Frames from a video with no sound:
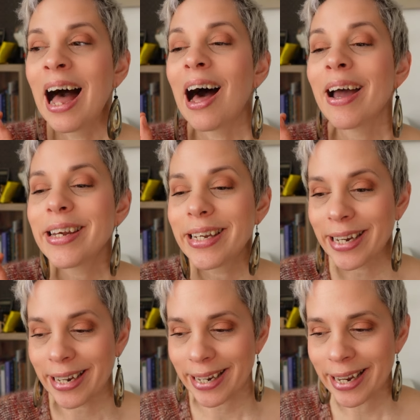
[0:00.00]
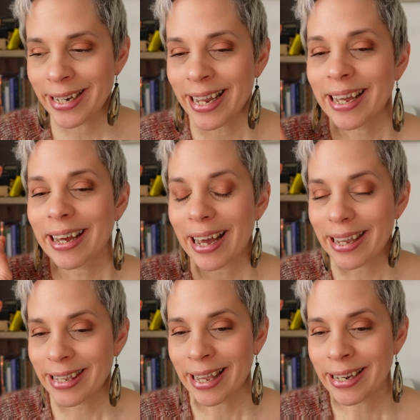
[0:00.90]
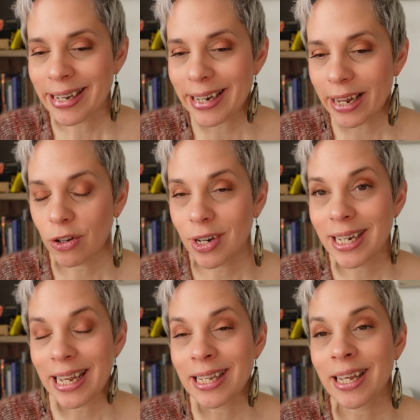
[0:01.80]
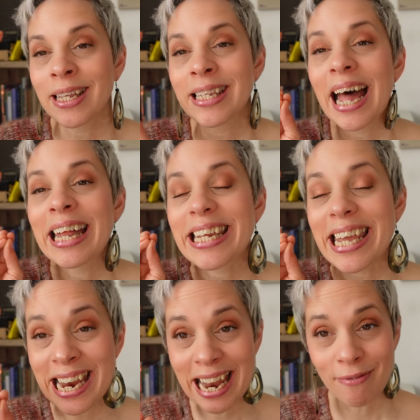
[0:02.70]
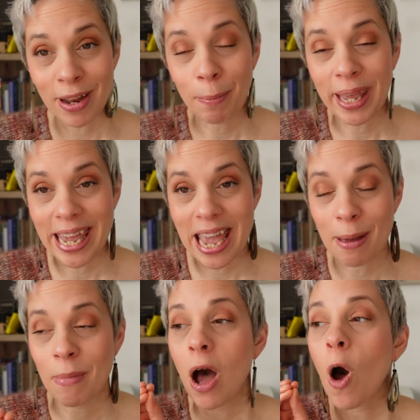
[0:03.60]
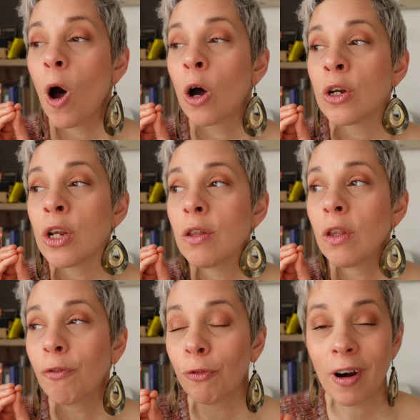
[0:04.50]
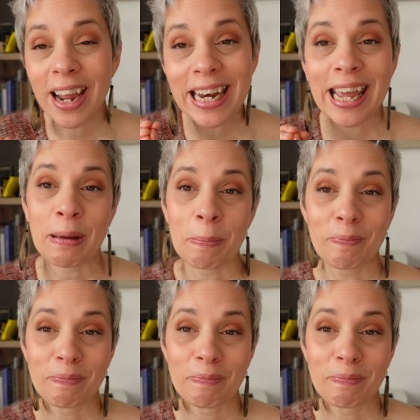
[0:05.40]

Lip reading: I did it. I sent it out to testers at 11 p.m. on Friday.